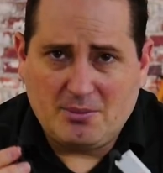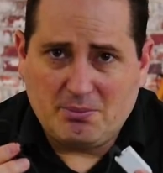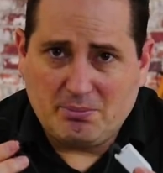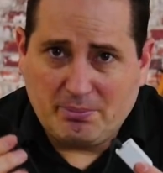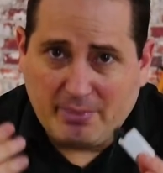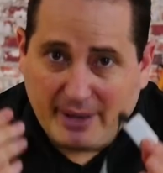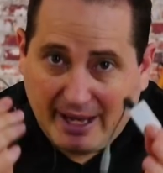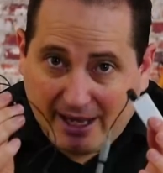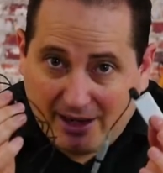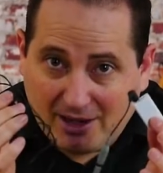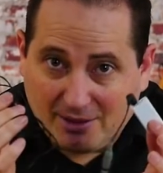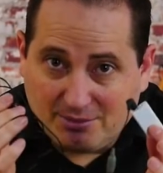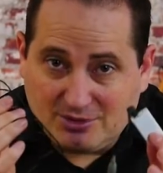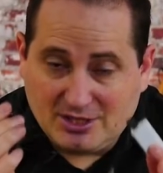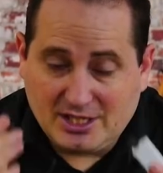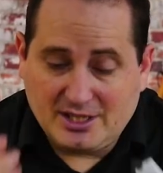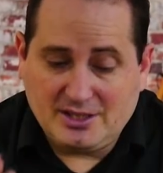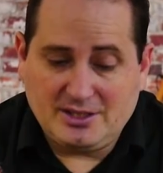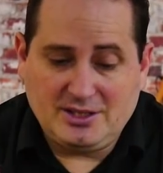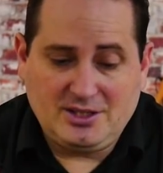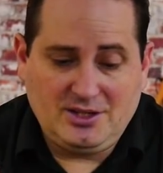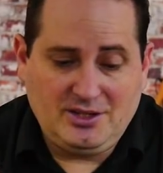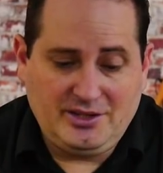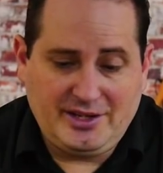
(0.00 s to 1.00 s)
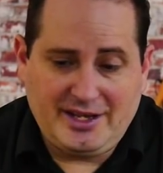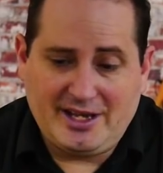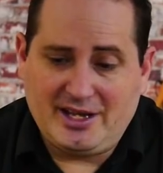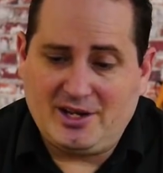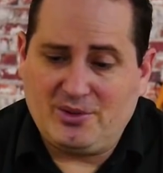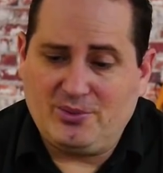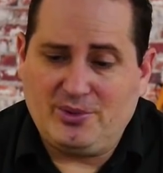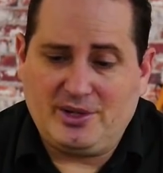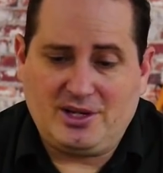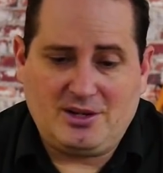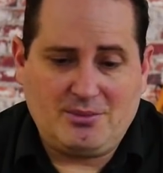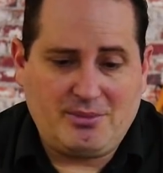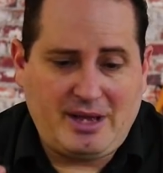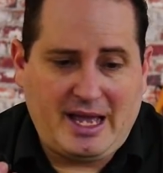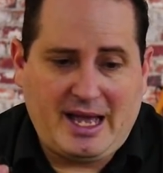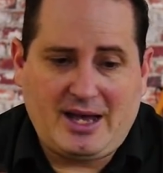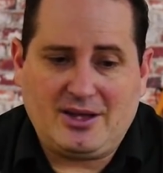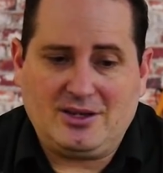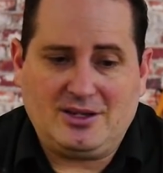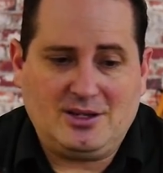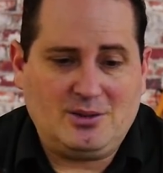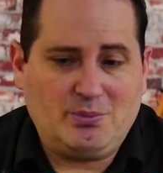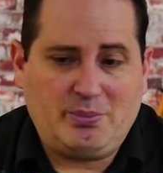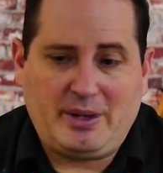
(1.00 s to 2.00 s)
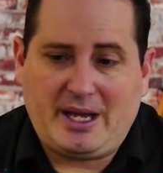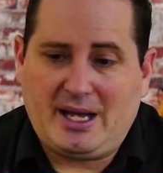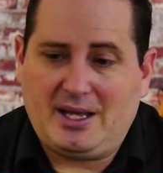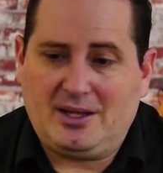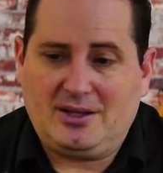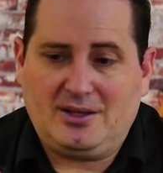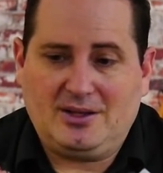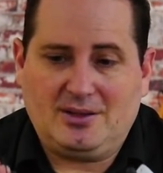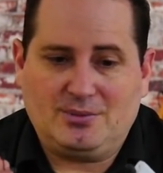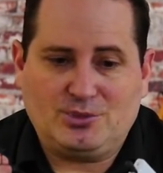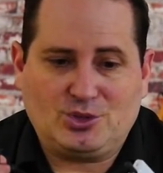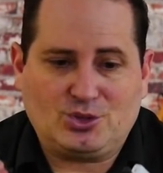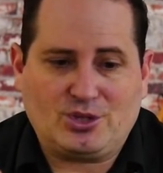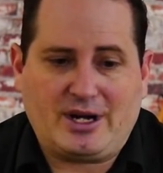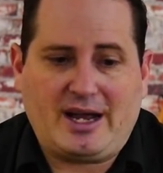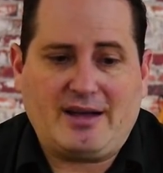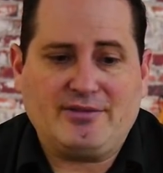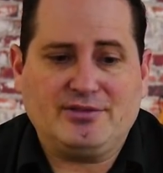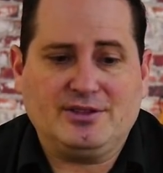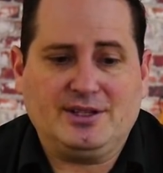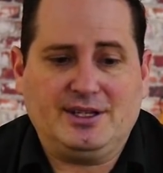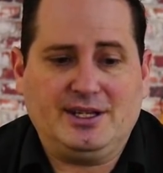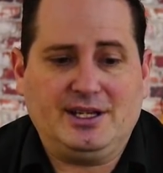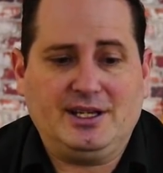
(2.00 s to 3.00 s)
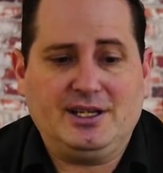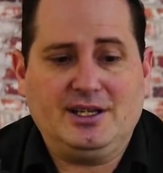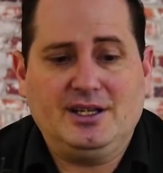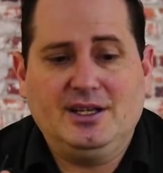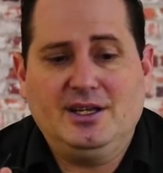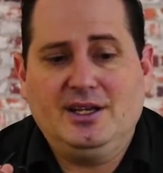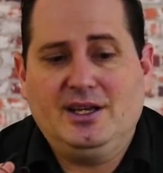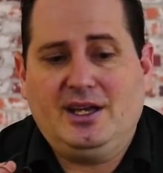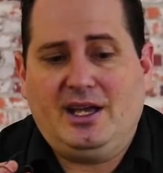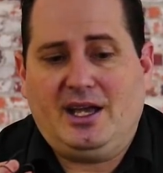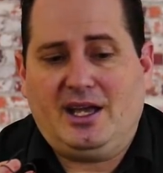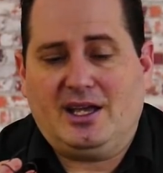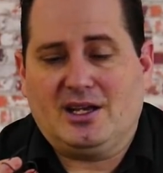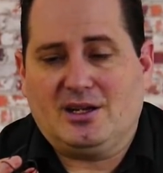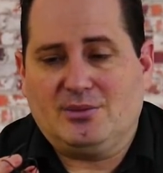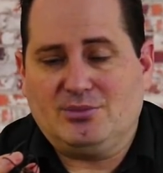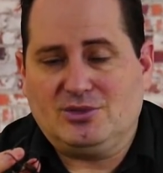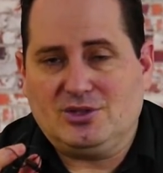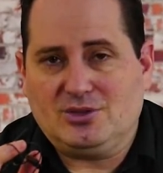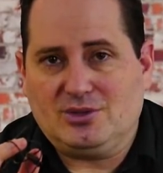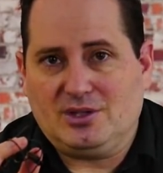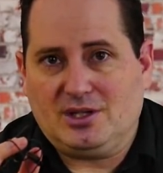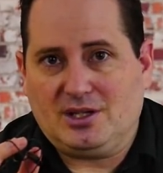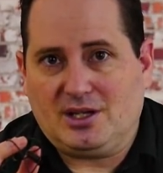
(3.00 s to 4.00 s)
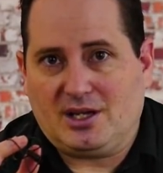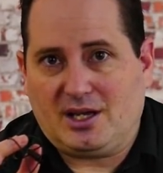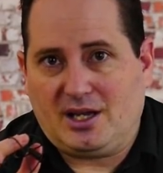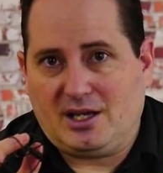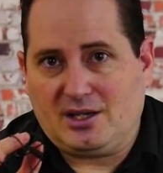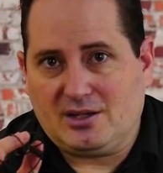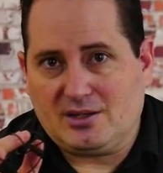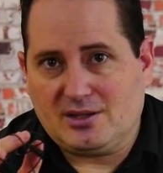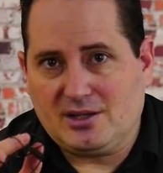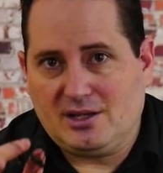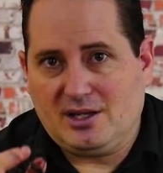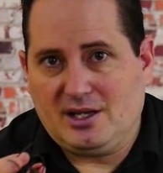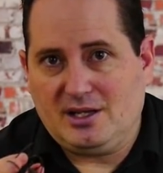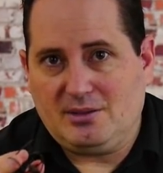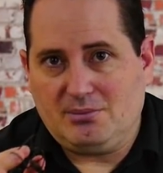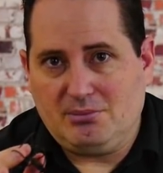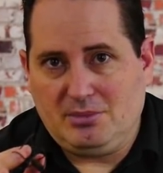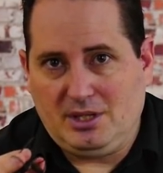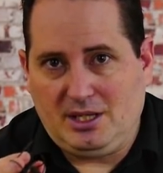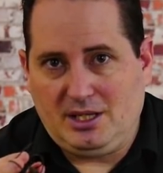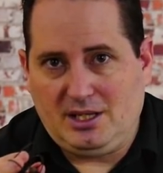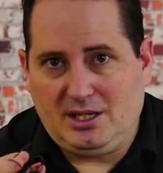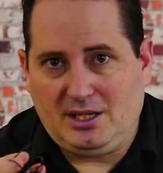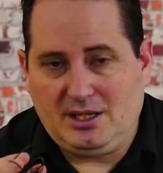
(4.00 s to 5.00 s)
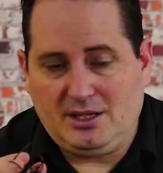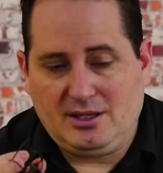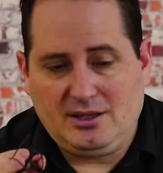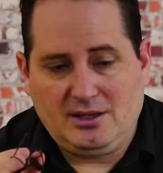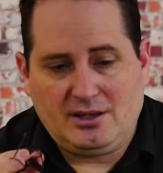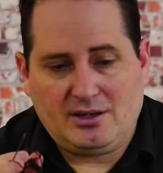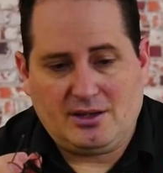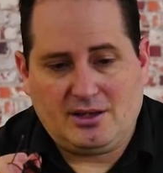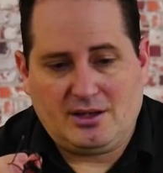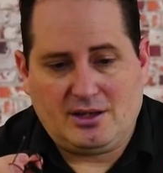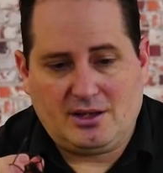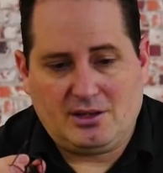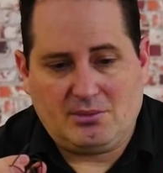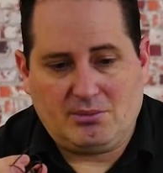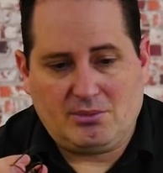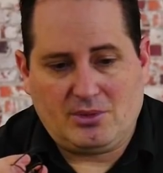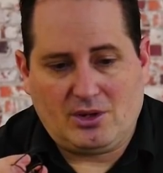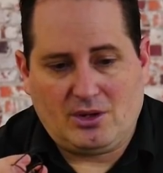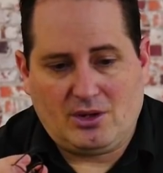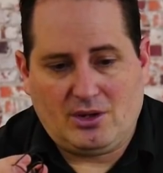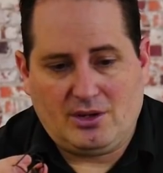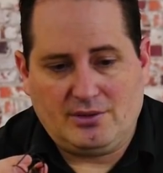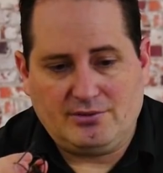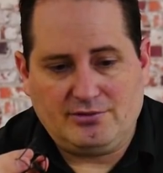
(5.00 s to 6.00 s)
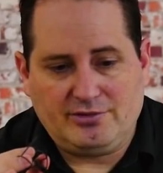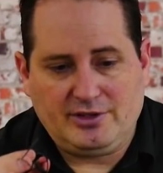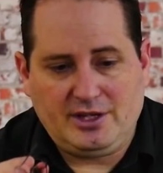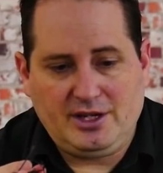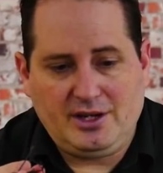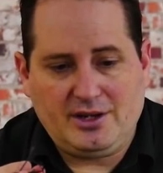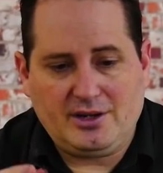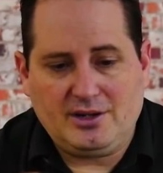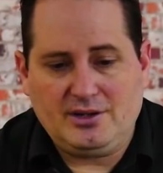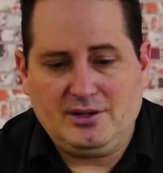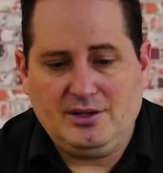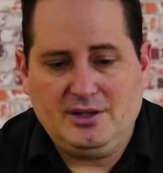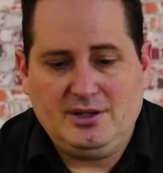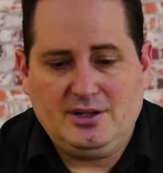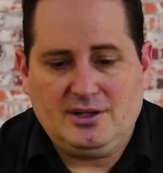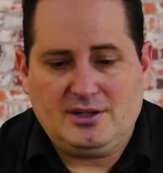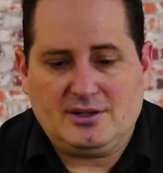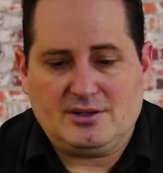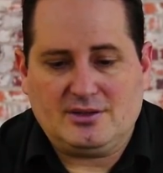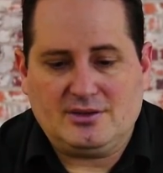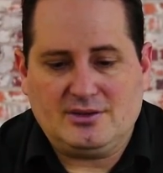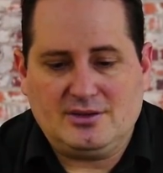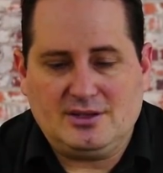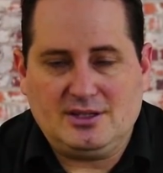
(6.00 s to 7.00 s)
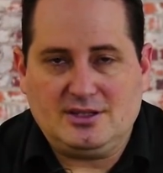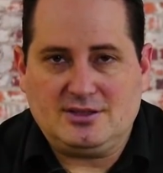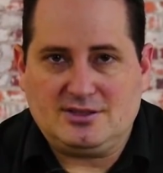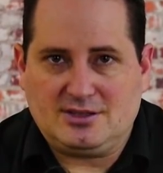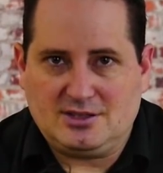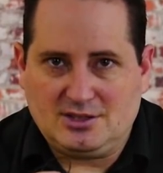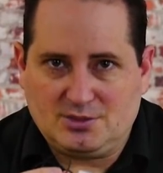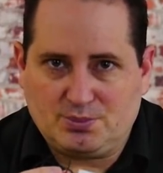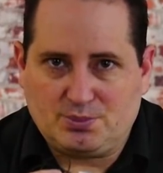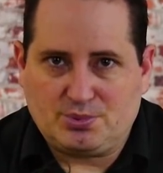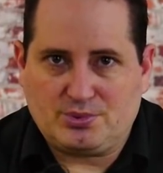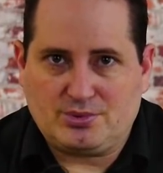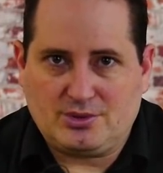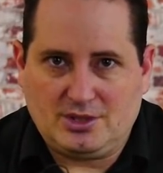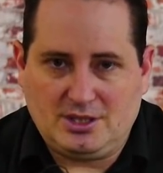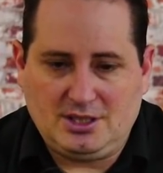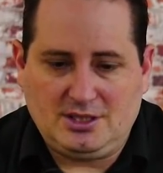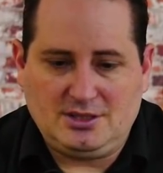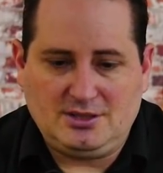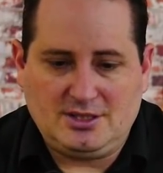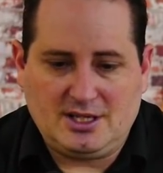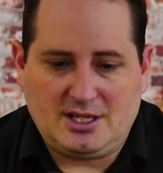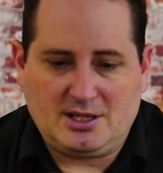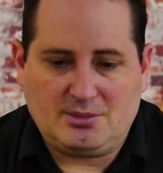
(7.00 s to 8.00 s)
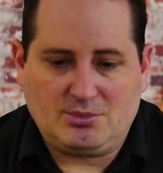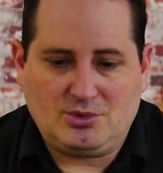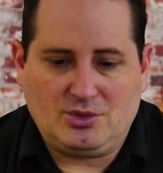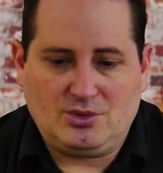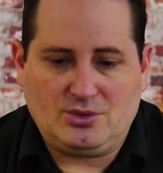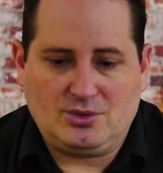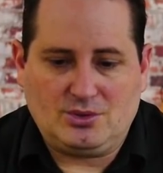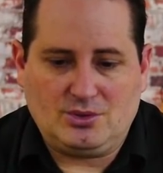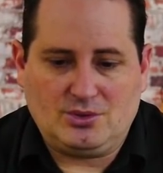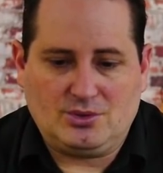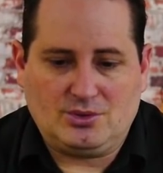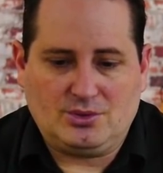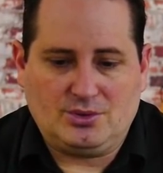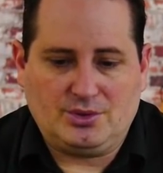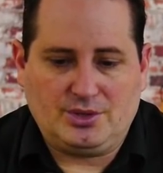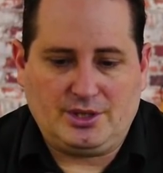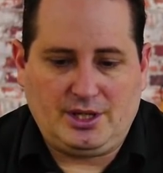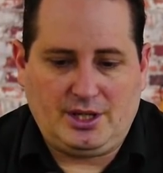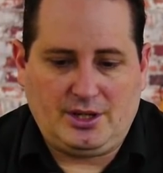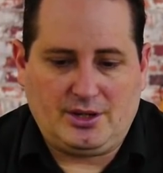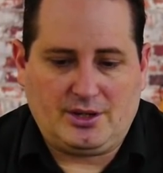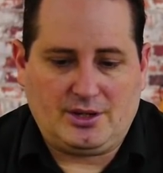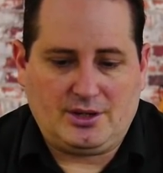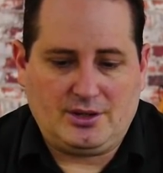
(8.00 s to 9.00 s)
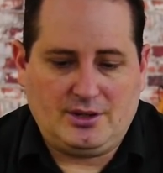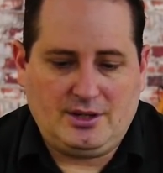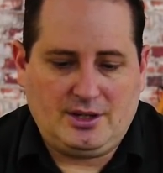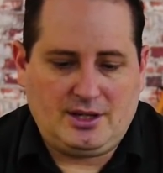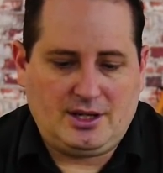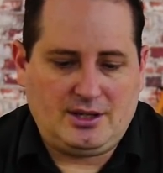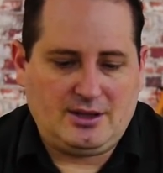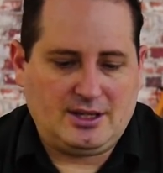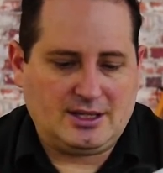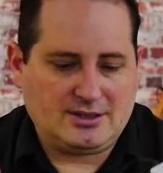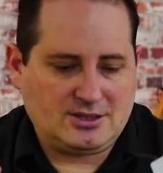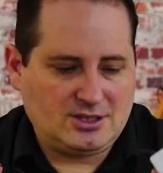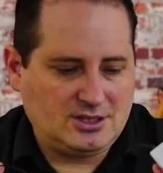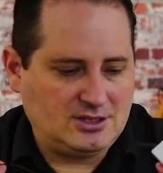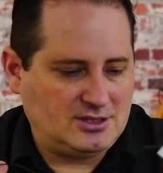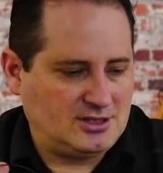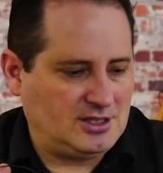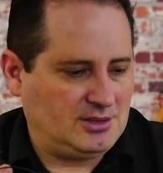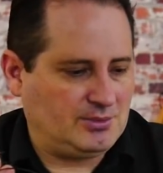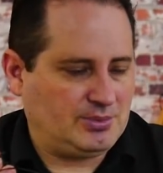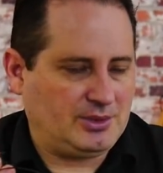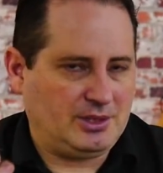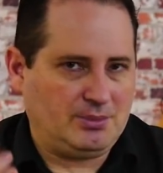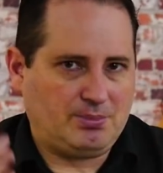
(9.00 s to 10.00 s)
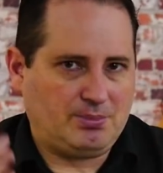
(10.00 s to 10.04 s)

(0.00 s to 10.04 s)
but I'm telling you now, when I'm out and about and I'm traveling and I'm doing a client meeting on video, this is pretty damn good audio. And that just simply